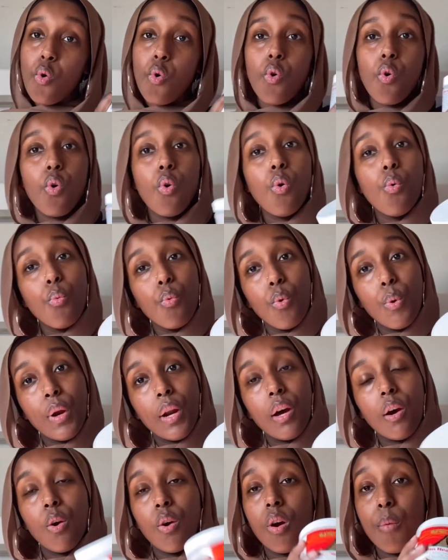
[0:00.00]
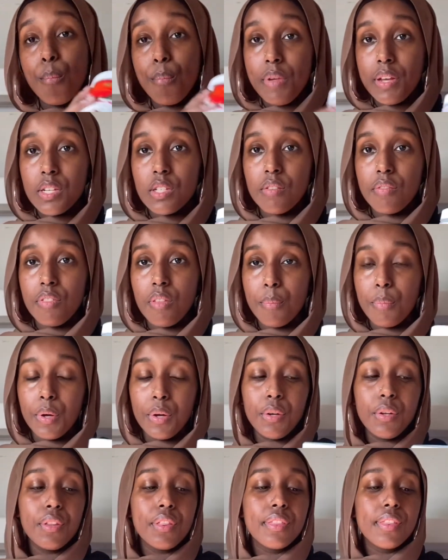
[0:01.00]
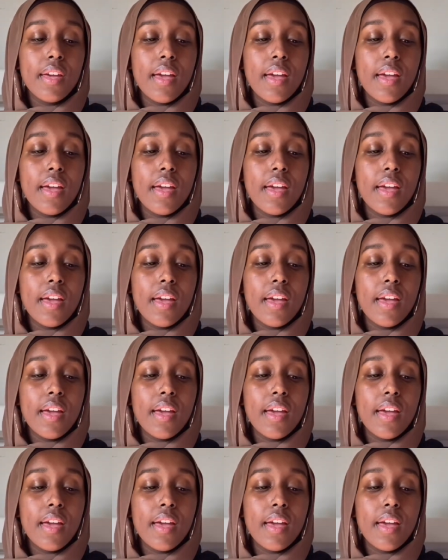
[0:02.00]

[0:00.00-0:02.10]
or water or a mix of the both.